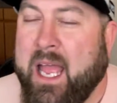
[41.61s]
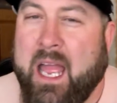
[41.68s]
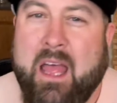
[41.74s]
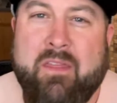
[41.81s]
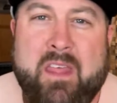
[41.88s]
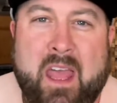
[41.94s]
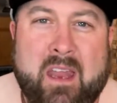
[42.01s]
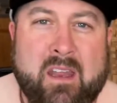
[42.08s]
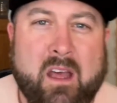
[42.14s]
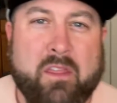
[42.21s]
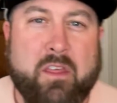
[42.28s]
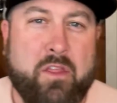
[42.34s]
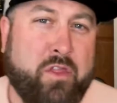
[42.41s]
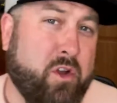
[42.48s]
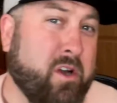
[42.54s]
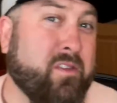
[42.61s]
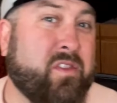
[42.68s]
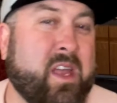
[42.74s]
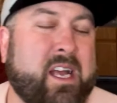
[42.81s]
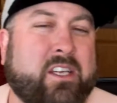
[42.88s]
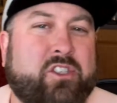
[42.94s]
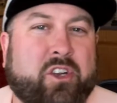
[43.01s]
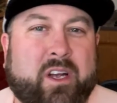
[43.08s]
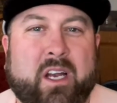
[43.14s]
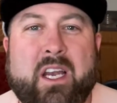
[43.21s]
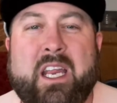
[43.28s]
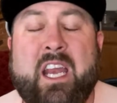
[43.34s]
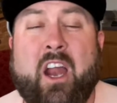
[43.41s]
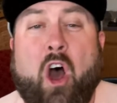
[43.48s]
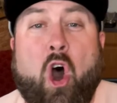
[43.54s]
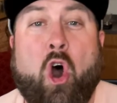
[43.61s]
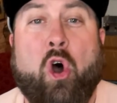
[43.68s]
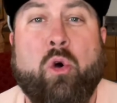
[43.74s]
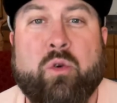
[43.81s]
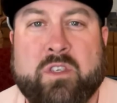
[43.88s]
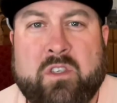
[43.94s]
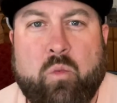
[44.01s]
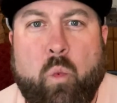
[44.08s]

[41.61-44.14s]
And then the third thing is you're going to need a host.